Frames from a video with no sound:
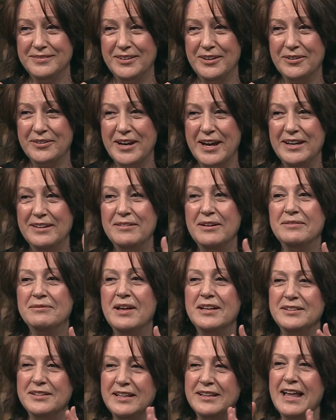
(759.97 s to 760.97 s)
Okay,
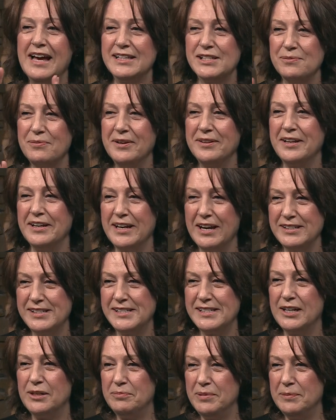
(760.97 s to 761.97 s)
that's one thing I
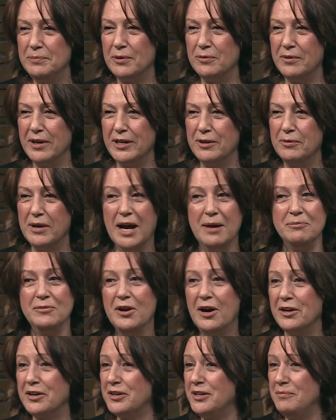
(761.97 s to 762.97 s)
tell people right away. I'm
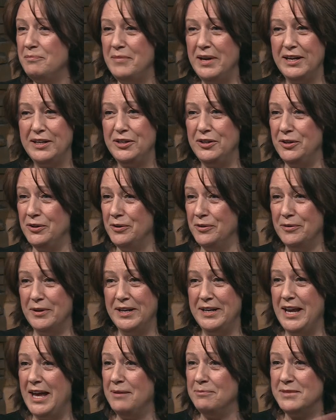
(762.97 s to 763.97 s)
not going to make you
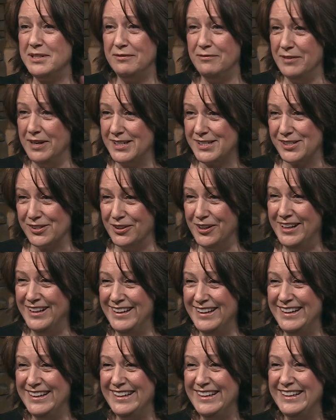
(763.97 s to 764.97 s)
an empty vessel
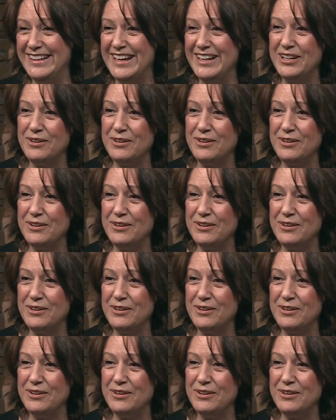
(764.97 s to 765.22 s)
in any